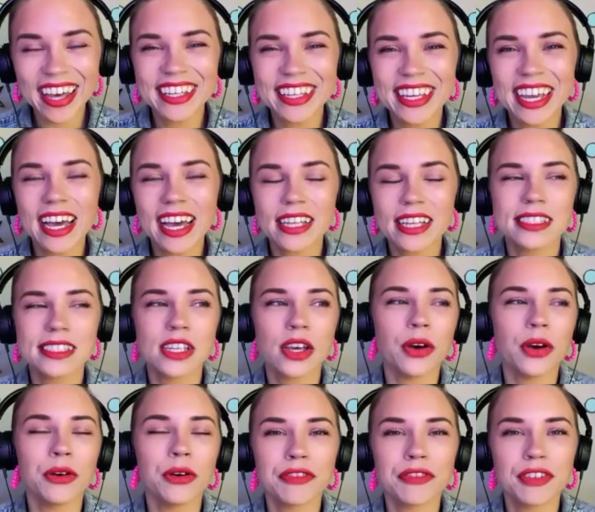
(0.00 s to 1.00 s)
Yeah.
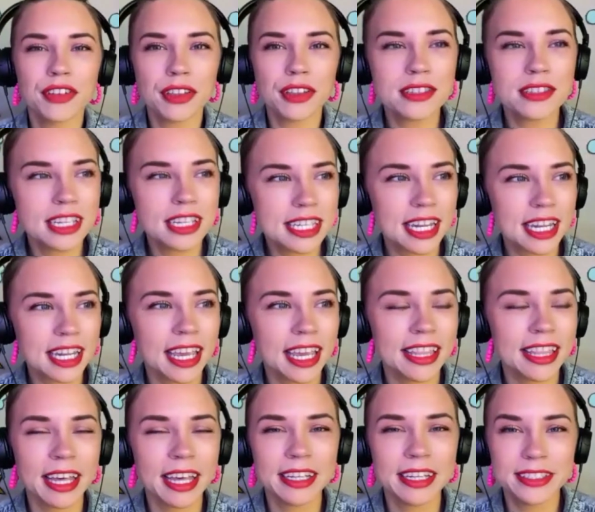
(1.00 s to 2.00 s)
So for those listening
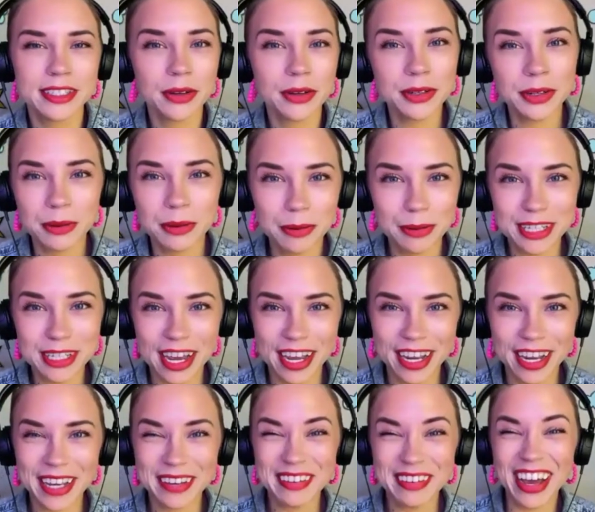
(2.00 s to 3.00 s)
that don't know what we're
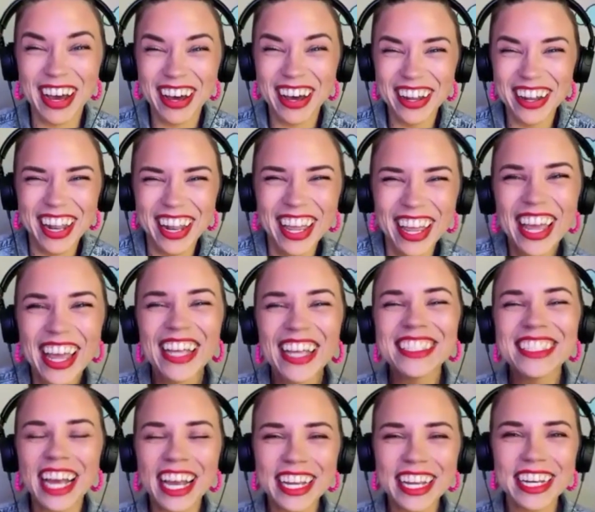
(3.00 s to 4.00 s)
talking about,
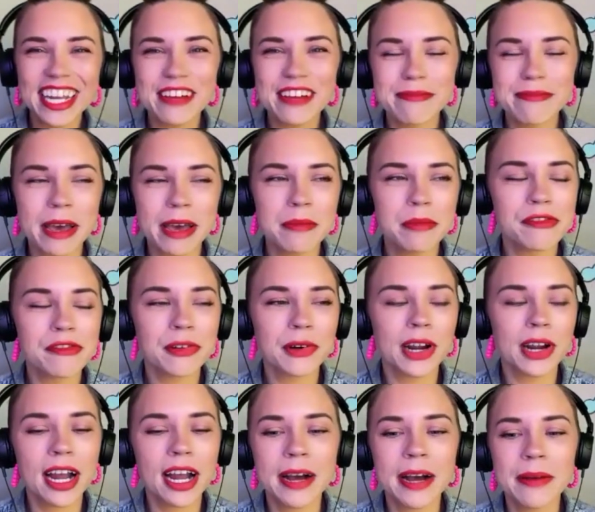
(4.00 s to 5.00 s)
Jack and I have met before.